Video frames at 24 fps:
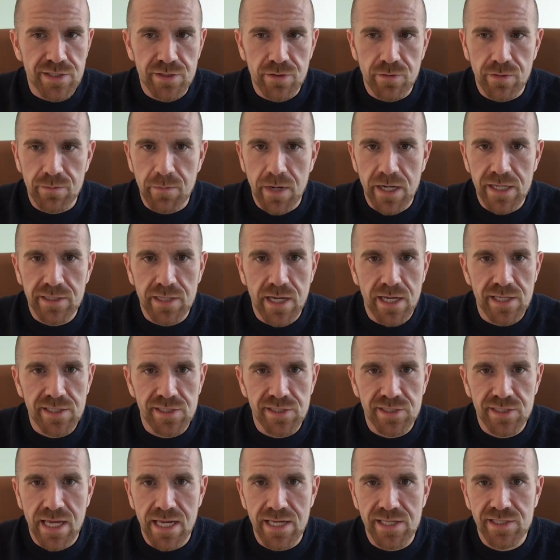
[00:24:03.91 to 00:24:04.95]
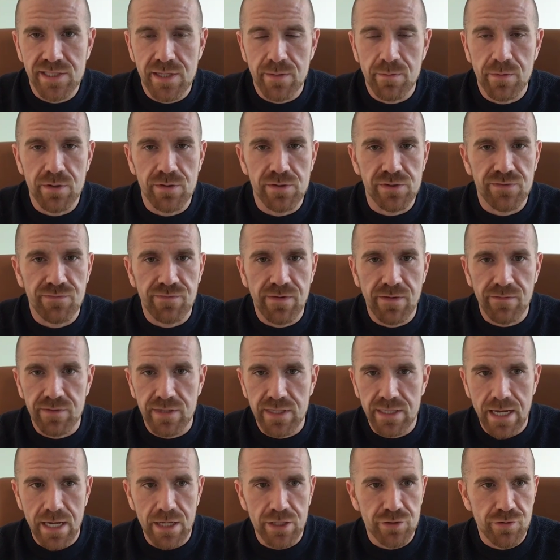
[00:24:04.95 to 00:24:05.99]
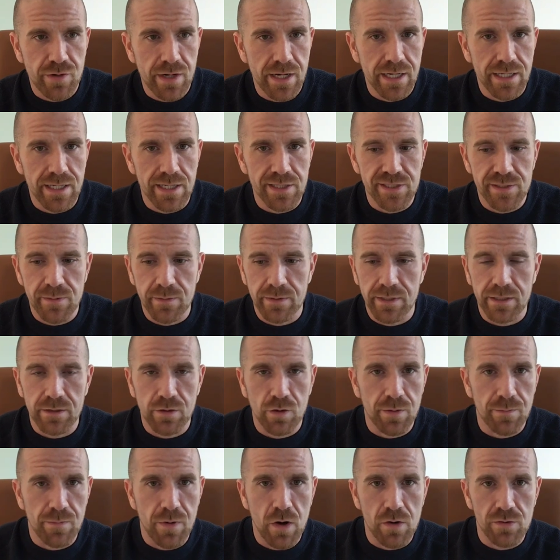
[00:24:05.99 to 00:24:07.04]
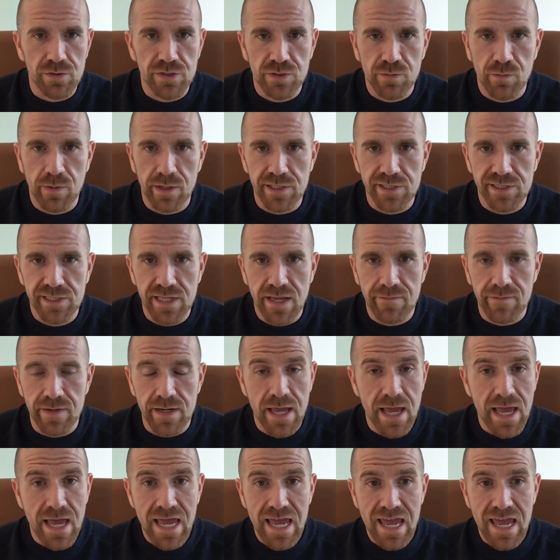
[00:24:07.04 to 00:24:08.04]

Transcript: So in Mike Tyson's case, someone who's 58 training against someone like Logan Paul is 27.